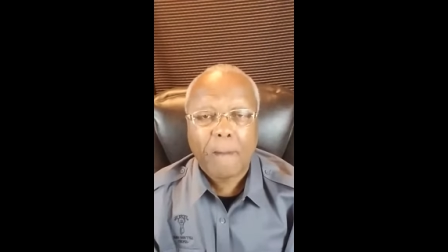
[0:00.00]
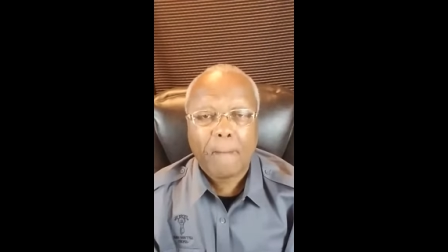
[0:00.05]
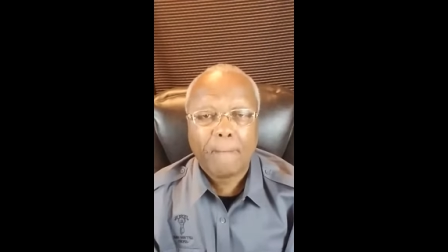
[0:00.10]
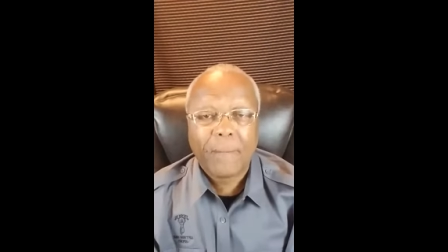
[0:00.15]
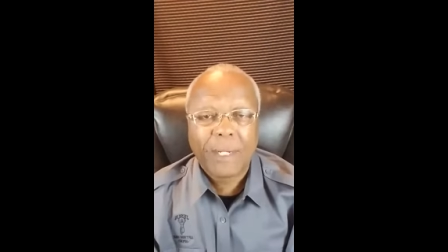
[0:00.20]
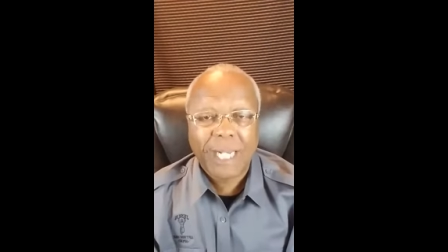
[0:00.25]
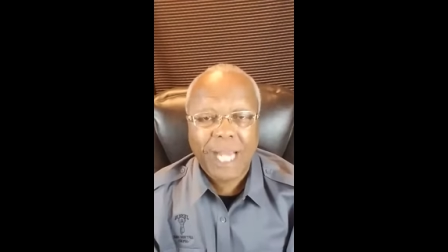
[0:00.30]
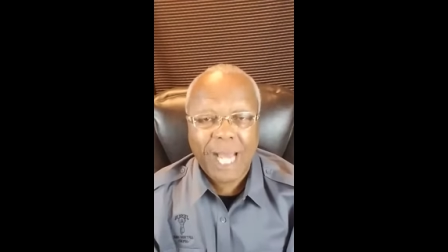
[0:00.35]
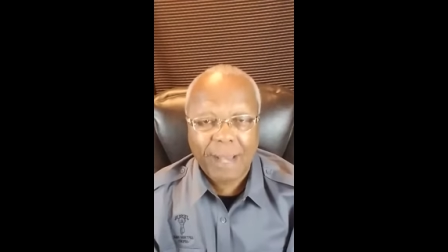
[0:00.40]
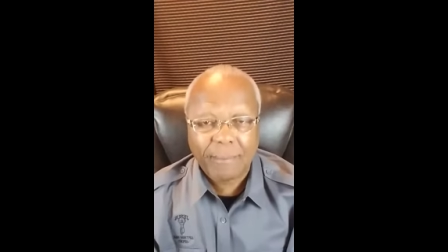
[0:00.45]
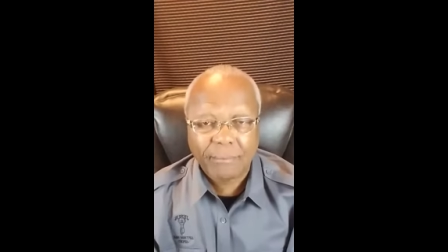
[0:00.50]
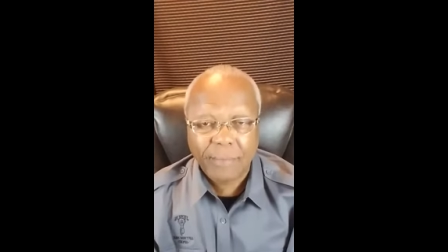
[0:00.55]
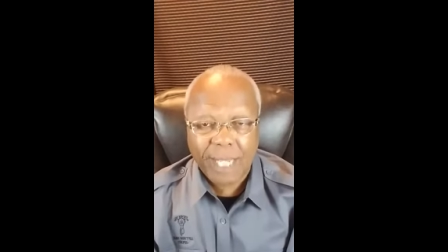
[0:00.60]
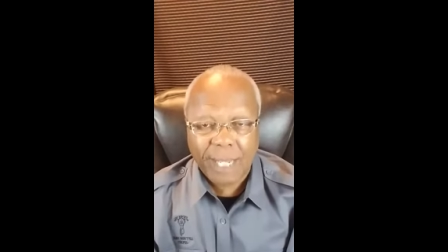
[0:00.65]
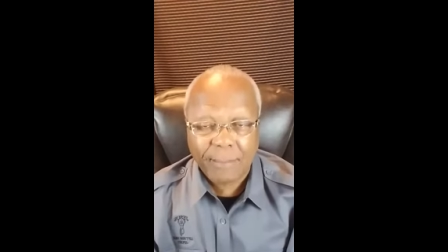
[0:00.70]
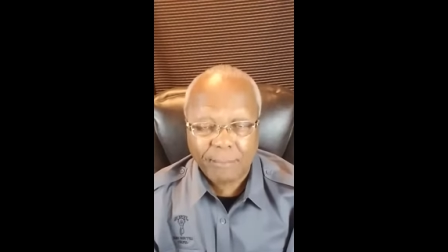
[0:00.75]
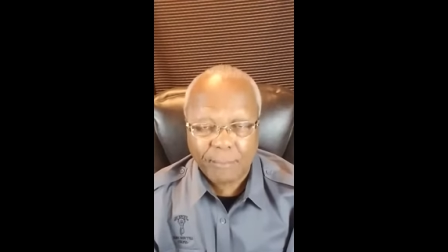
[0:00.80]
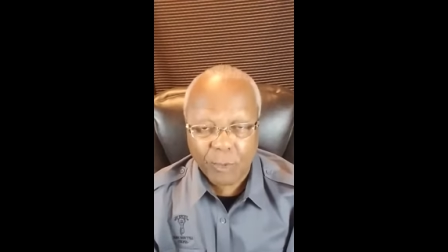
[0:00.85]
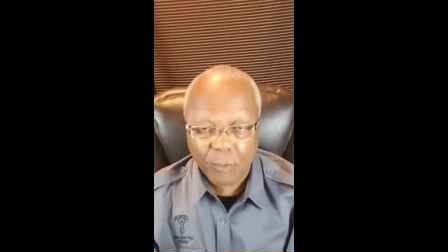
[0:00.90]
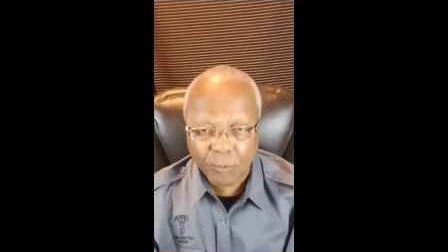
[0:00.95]
But I'm
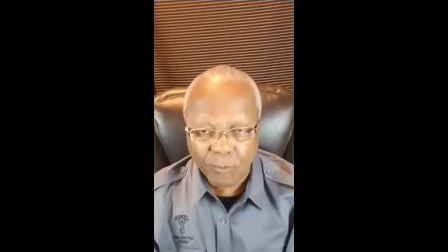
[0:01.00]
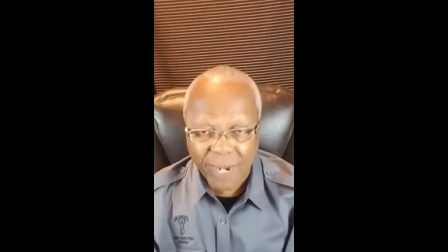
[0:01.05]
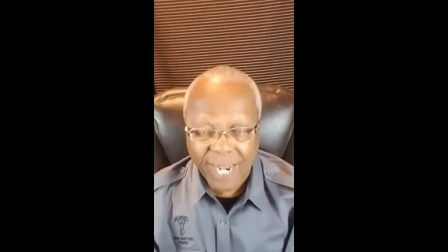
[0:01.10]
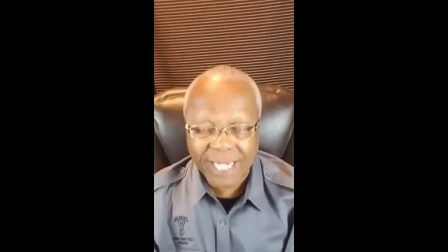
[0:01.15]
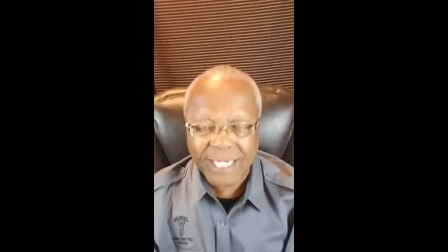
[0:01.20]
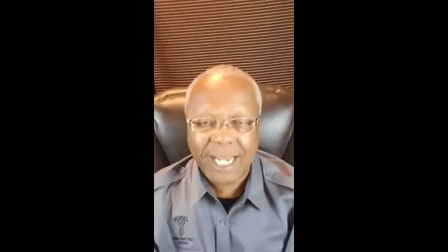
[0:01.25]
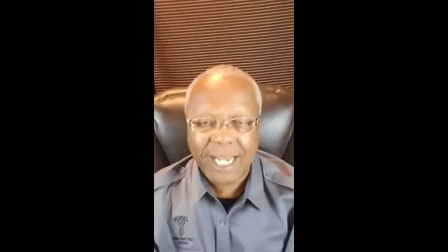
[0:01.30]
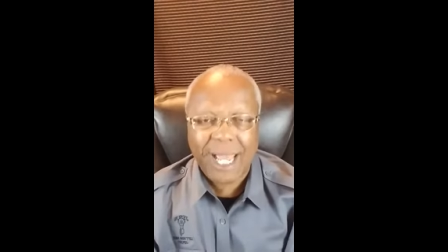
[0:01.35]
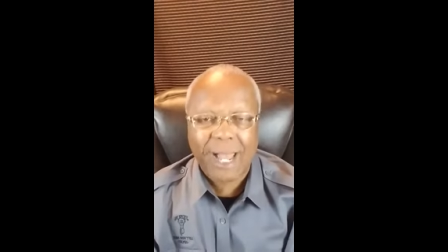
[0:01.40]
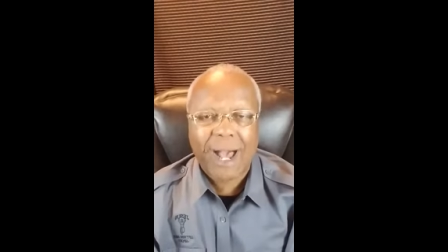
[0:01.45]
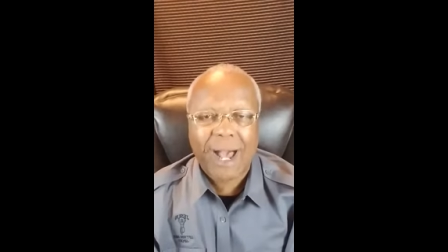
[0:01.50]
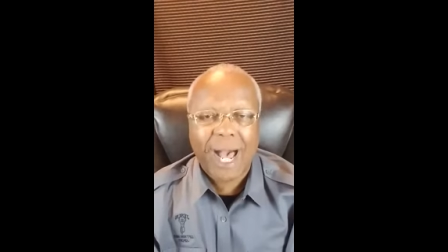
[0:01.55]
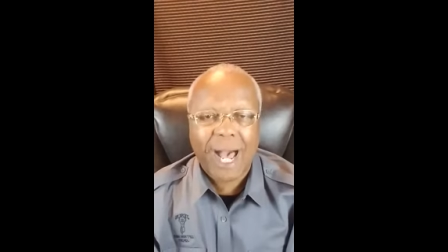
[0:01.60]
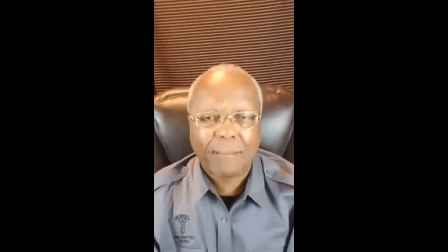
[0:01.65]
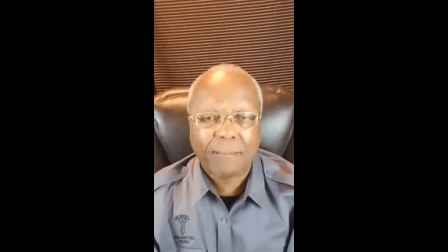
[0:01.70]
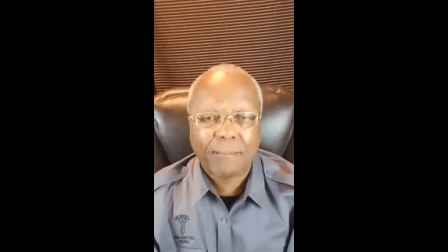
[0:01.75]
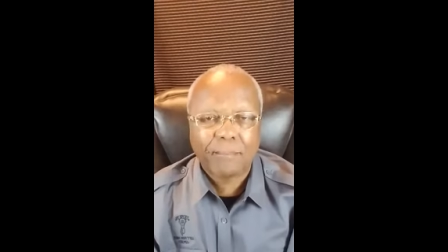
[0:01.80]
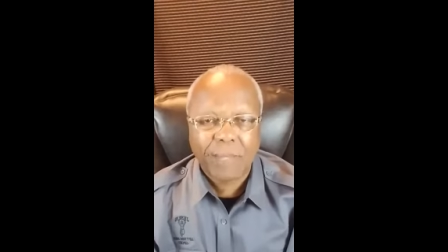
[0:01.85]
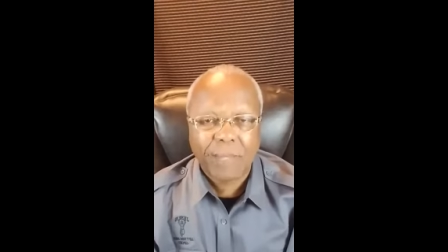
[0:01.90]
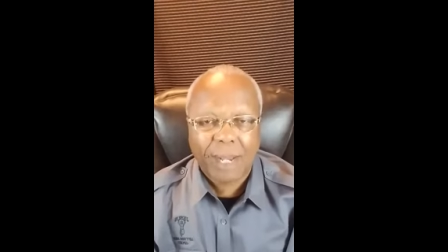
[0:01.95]
but right now
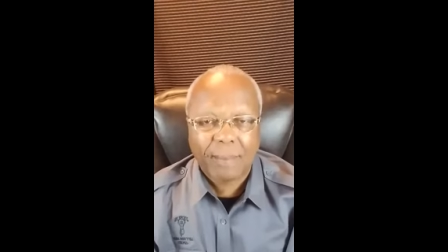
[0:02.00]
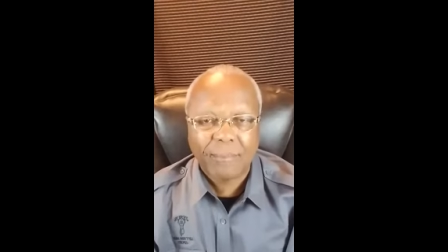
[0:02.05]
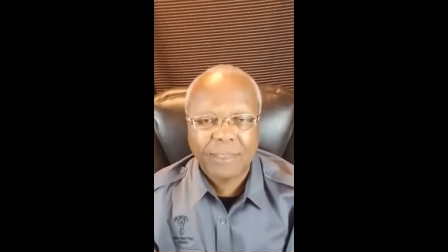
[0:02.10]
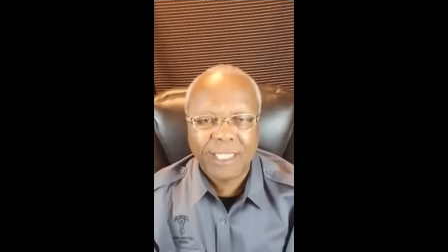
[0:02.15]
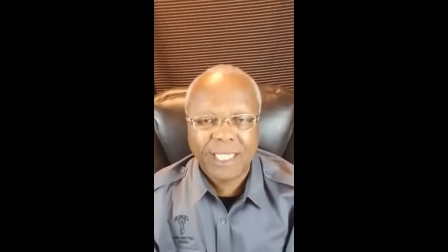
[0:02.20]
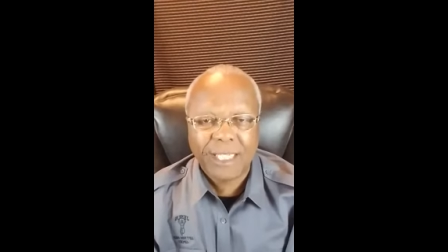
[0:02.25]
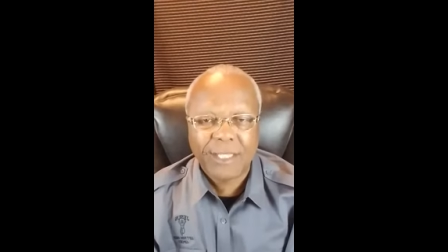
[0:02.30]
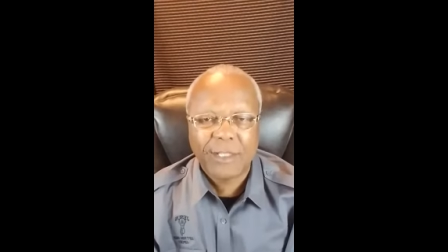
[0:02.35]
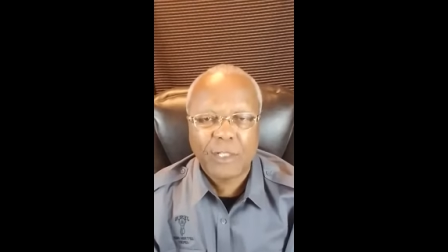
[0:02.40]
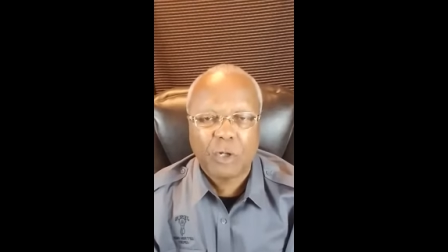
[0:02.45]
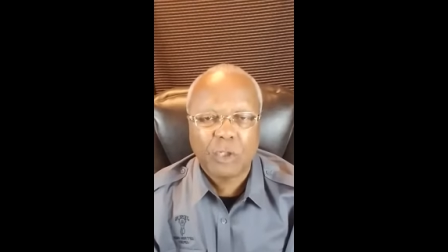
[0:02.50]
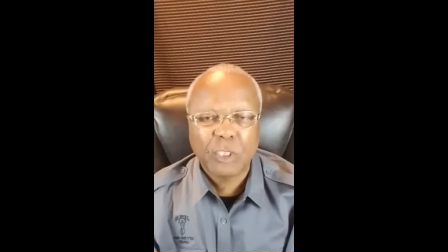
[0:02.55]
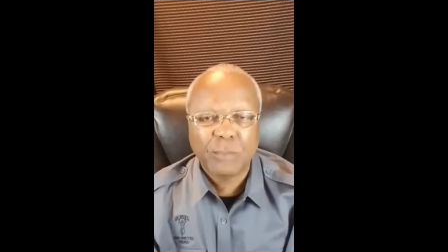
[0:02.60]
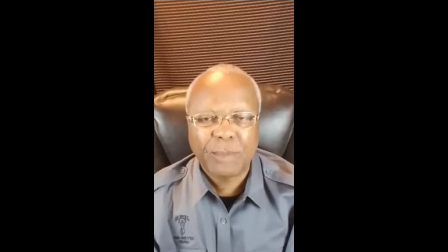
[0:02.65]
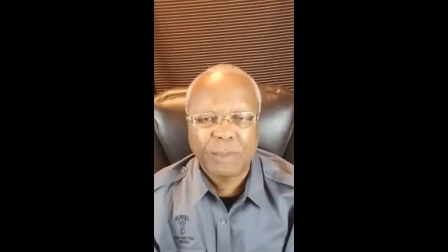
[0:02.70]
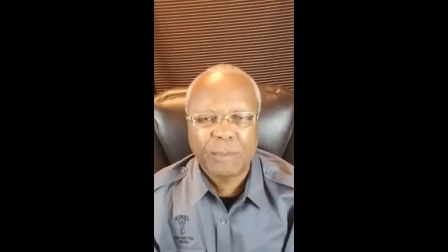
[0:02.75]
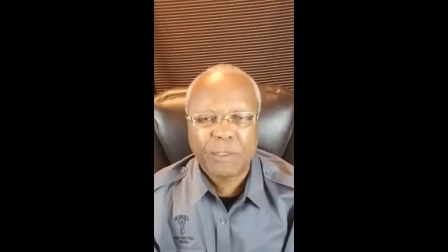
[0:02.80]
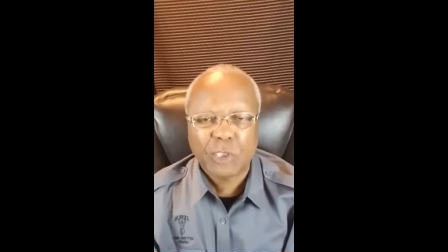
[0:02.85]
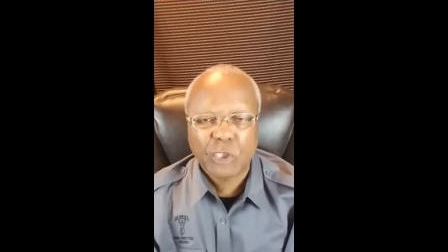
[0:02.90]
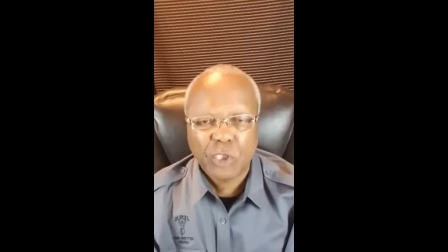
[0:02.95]
I'm I'm getting those
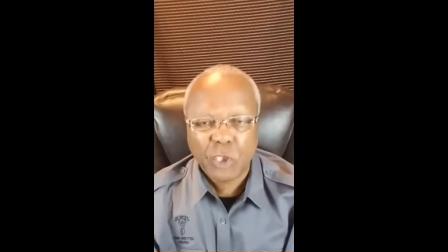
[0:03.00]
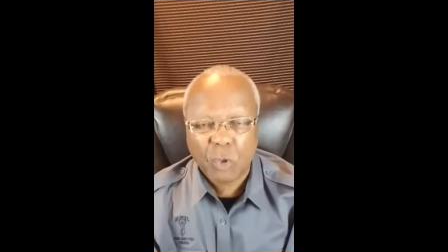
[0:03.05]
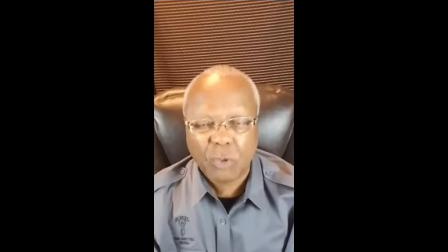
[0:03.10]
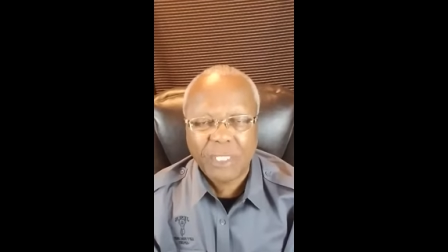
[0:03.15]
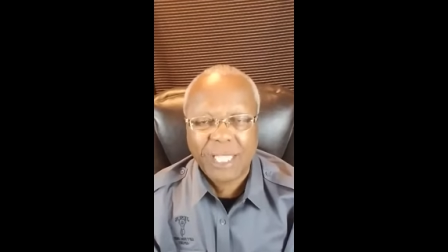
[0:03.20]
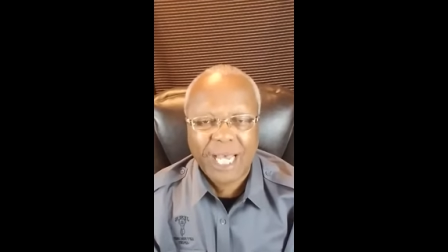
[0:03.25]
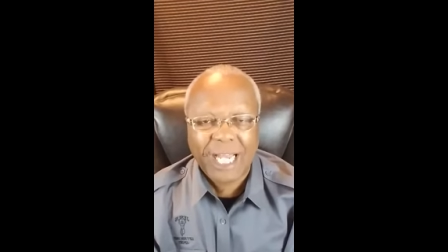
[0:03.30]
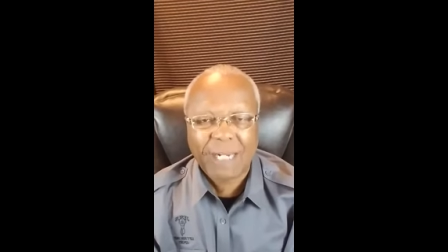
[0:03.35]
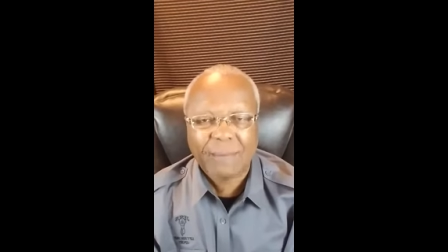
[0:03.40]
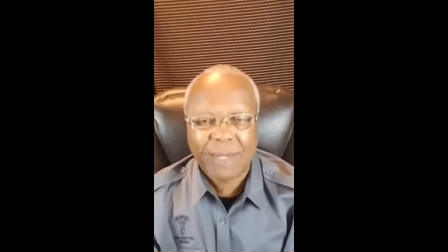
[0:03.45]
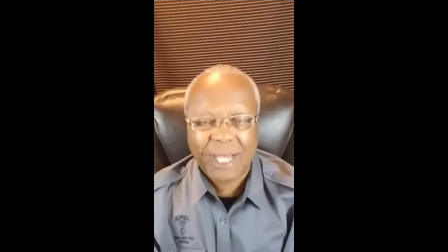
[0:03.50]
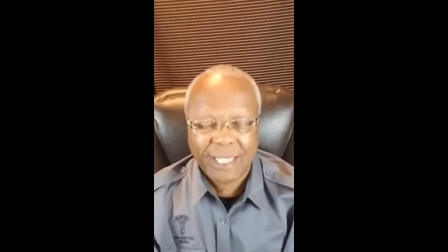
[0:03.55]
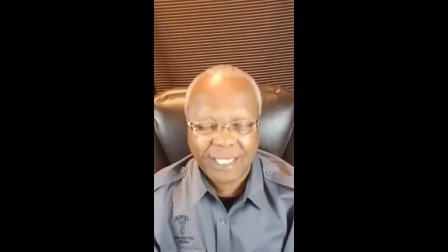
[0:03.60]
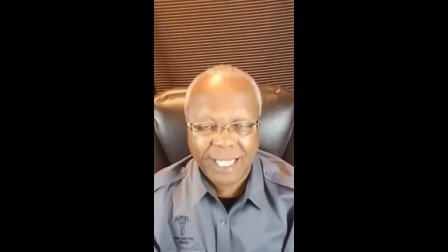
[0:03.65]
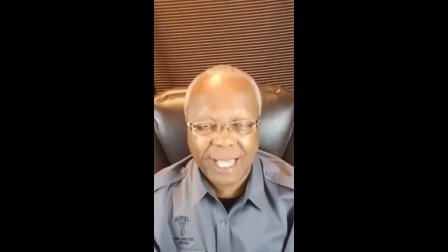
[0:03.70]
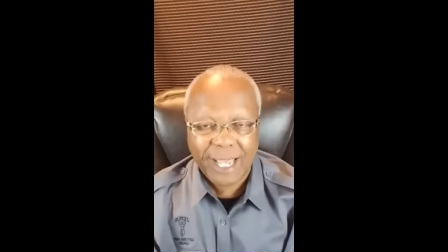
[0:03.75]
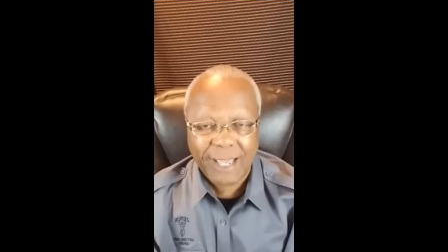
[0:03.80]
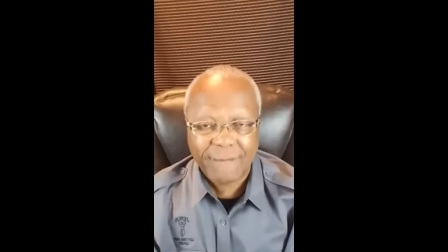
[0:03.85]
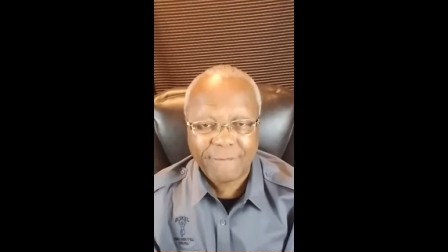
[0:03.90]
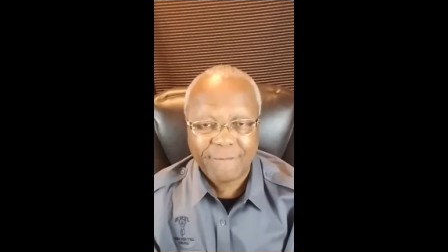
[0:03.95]
people totally out of my
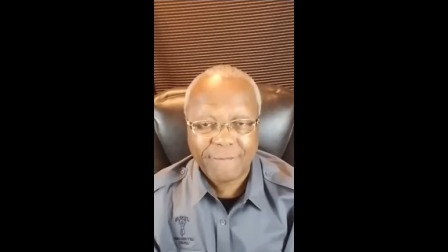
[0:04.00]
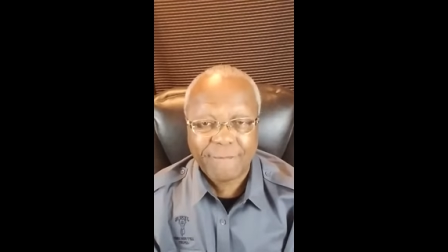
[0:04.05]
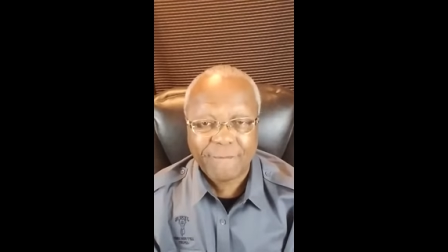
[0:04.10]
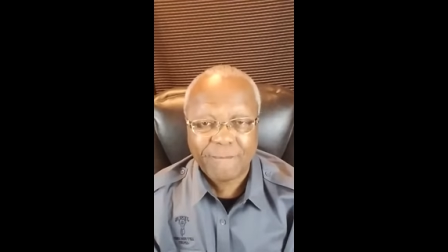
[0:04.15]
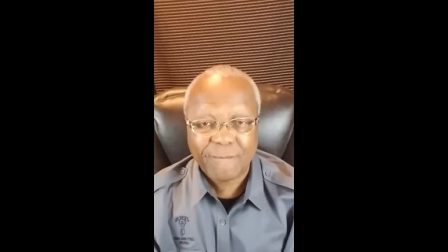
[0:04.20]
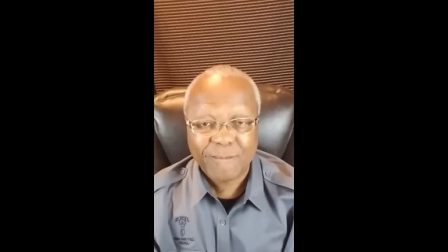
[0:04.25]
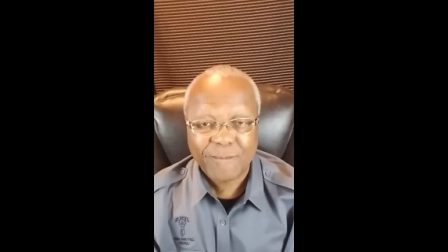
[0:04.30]
life.